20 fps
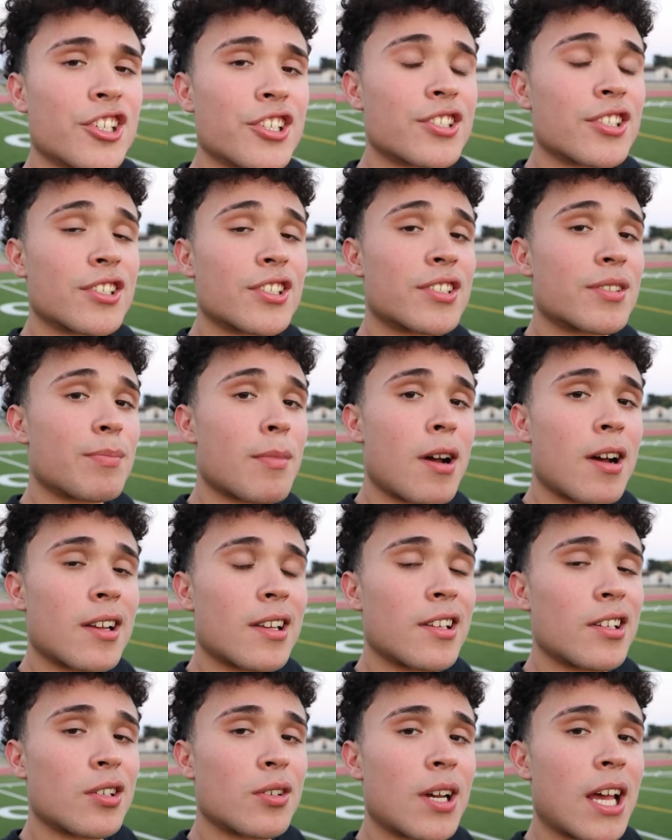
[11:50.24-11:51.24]
Just a small
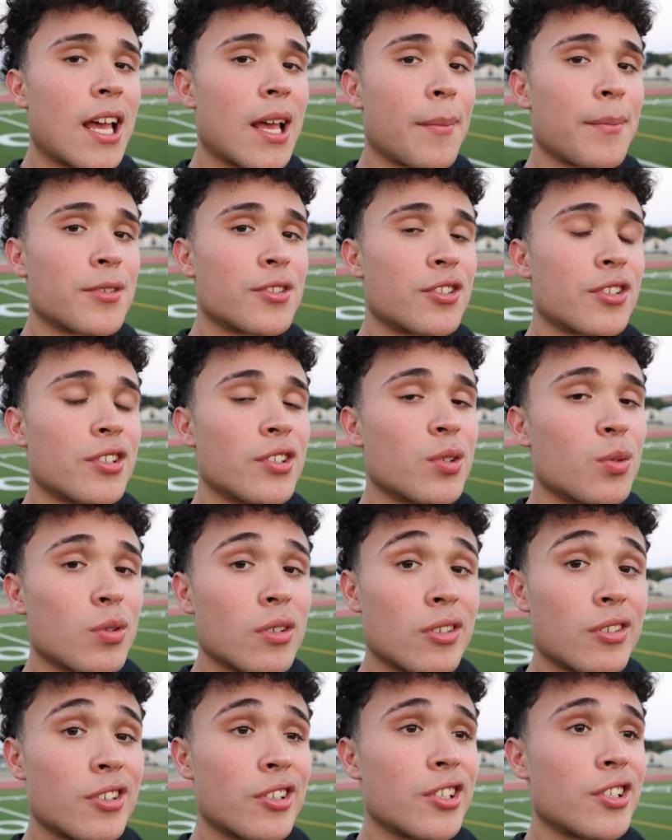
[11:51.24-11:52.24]
little hamster in the
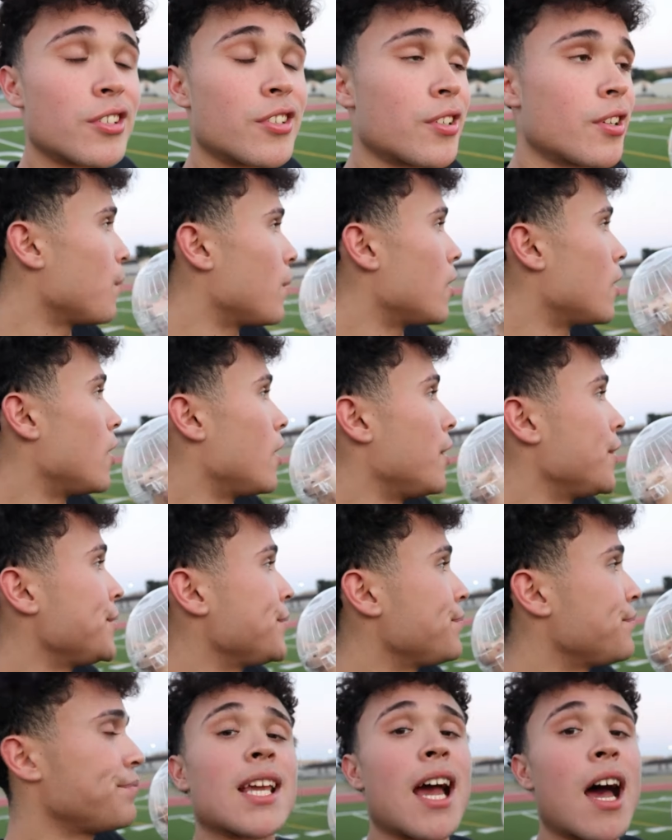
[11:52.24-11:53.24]
wilderness.
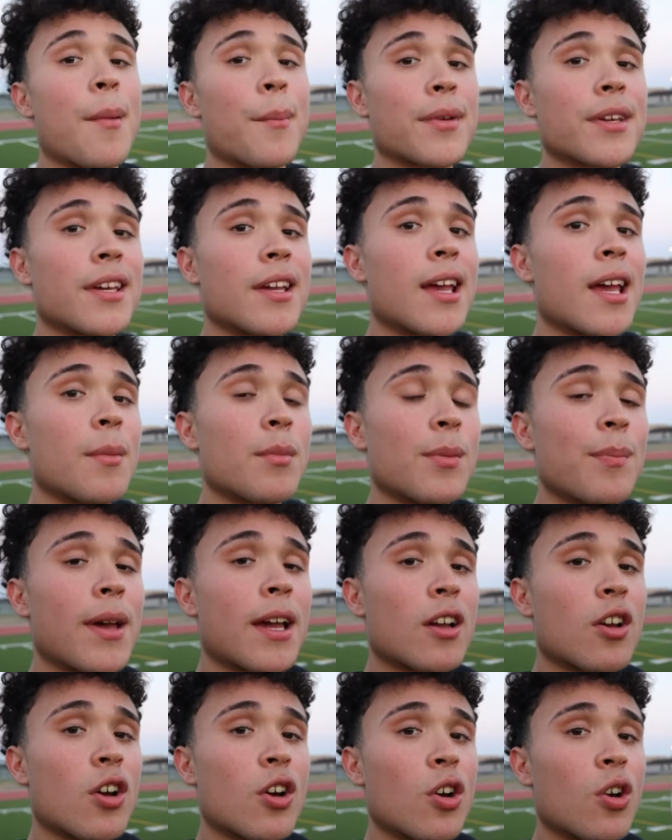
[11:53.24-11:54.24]
But yeah, I'm gonna get Hammy
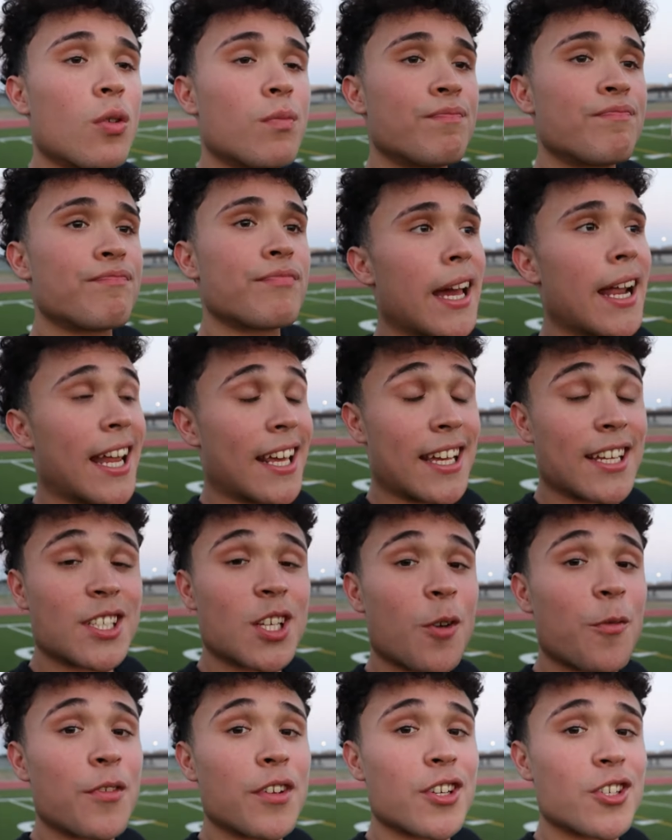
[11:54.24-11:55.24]
back home, and I guess
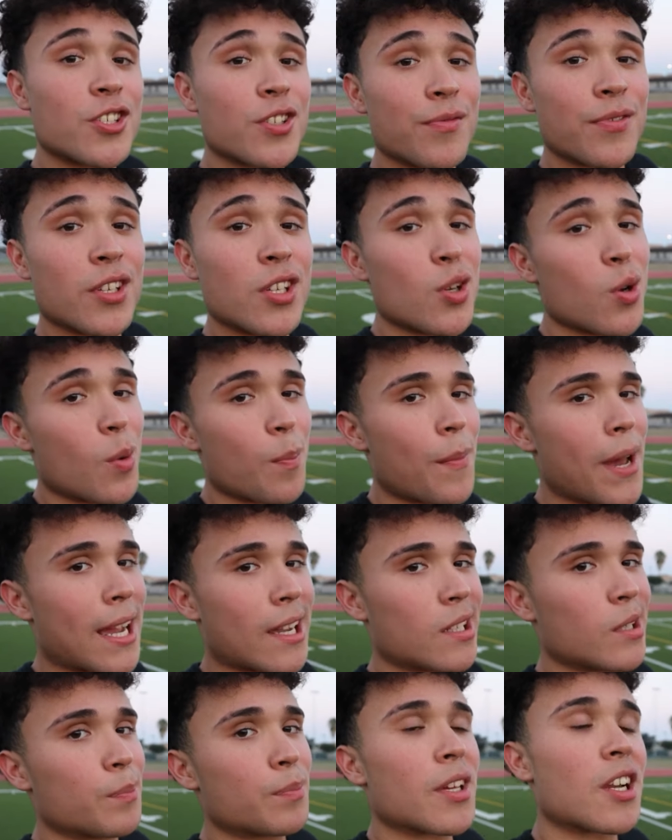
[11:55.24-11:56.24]
I'll finish the video
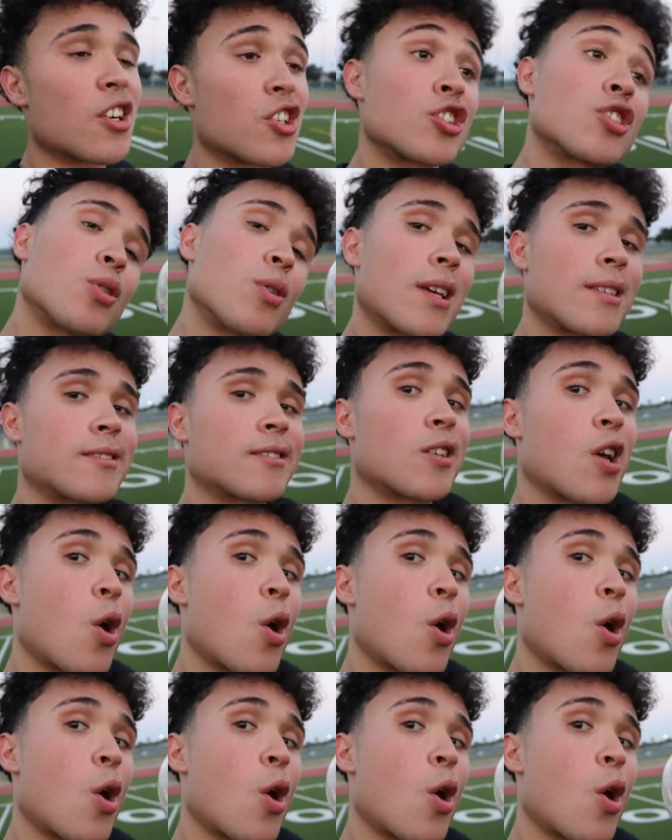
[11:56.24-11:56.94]
back up there. So let's